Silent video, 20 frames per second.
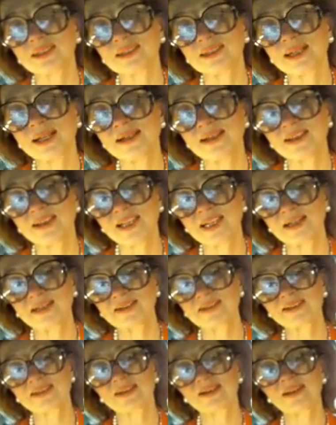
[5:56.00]
and
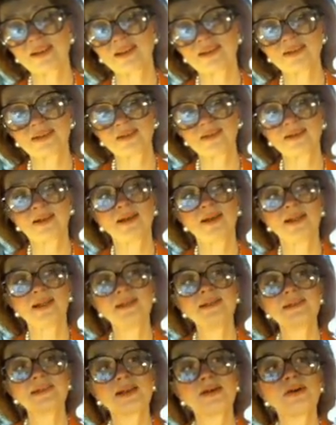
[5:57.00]
things like this.
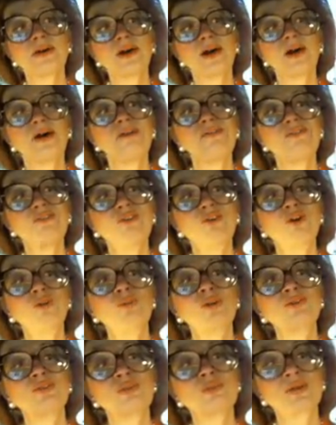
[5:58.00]
It's a form
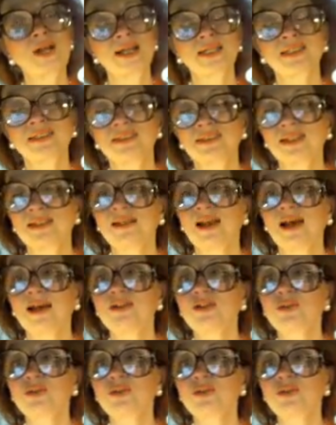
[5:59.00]
of a practice I